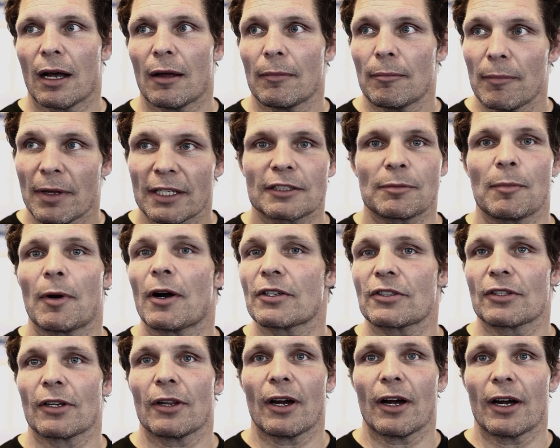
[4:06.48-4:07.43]
mixed
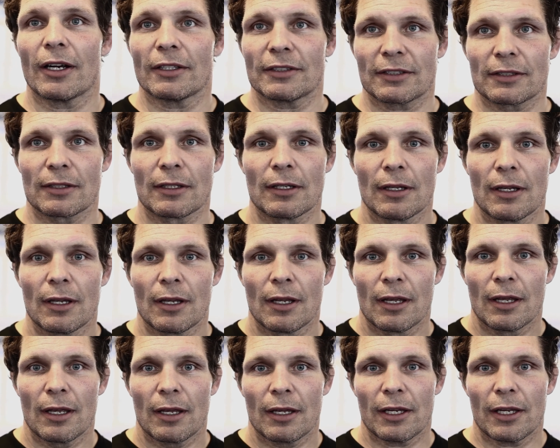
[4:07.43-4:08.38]
martial arts.
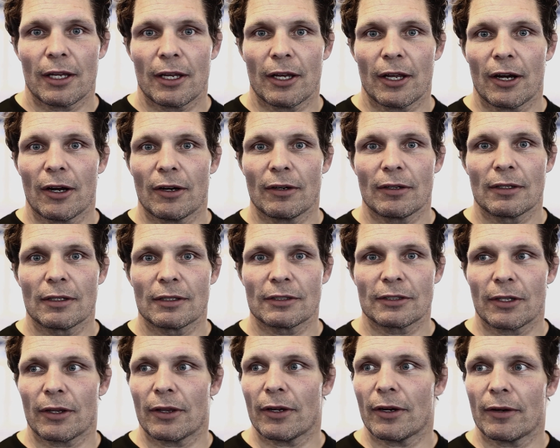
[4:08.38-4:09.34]

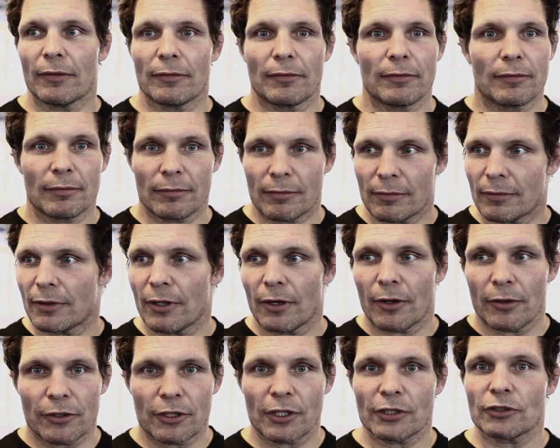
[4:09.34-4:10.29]
So they're
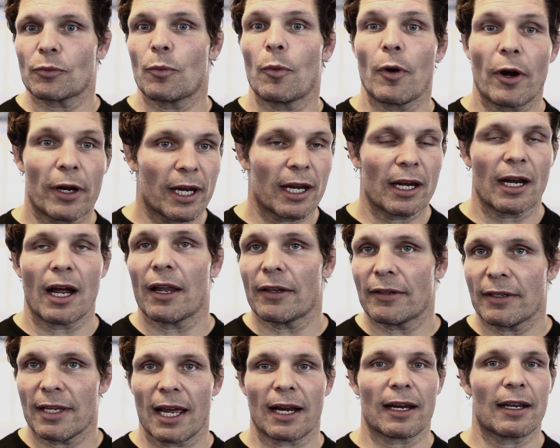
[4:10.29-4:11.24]
just working on
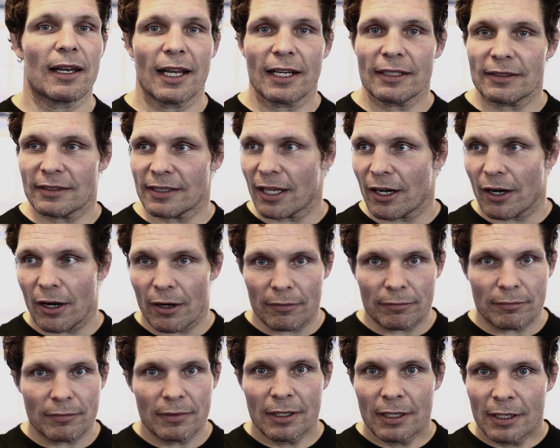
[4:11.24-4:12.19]
techniques that are
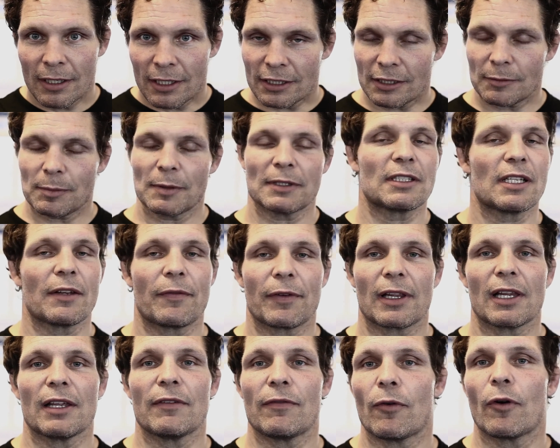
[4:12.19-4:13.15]

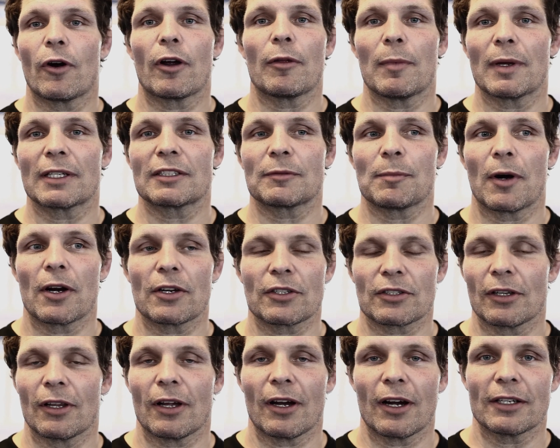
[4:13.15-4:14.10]
specifically for mixed
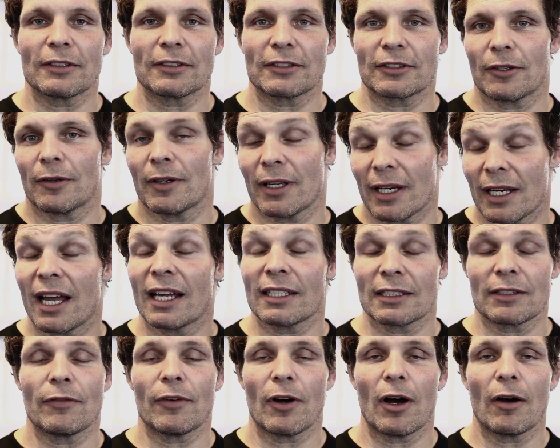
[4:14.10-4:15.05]
martial arts. So it has
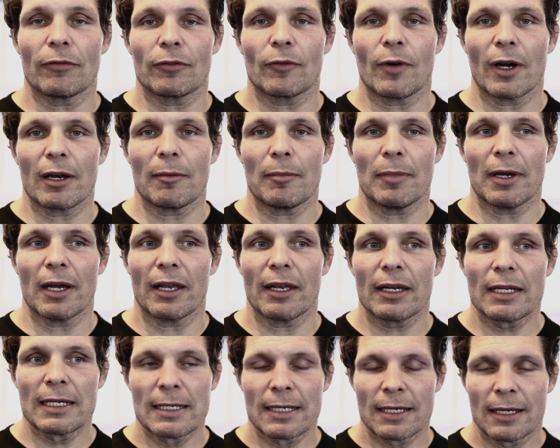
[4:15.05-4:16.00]
evolved quite a bit.
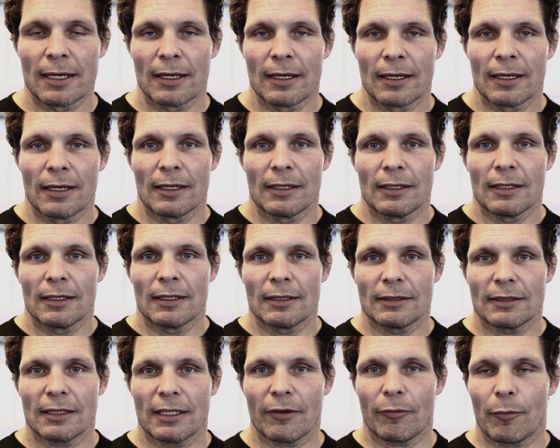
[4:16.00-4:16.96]

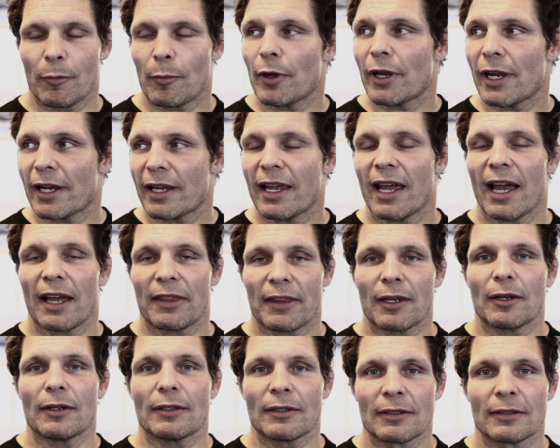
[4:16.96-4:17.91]
It's a different breed of cat
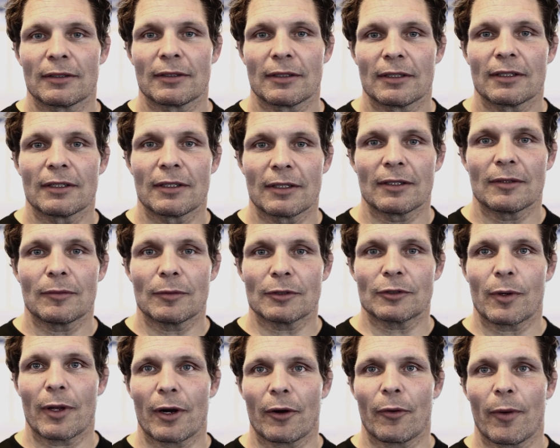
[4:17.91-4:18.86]
than was
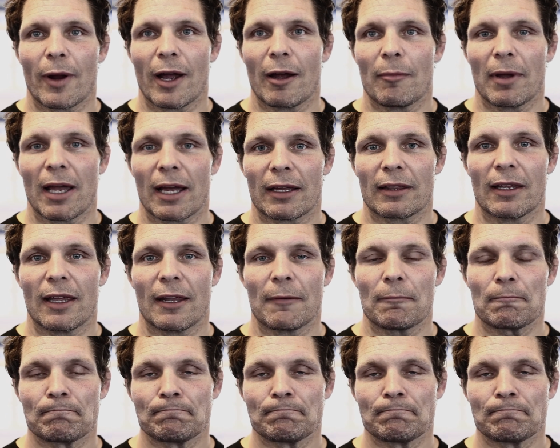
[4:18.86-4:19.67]
running around back then.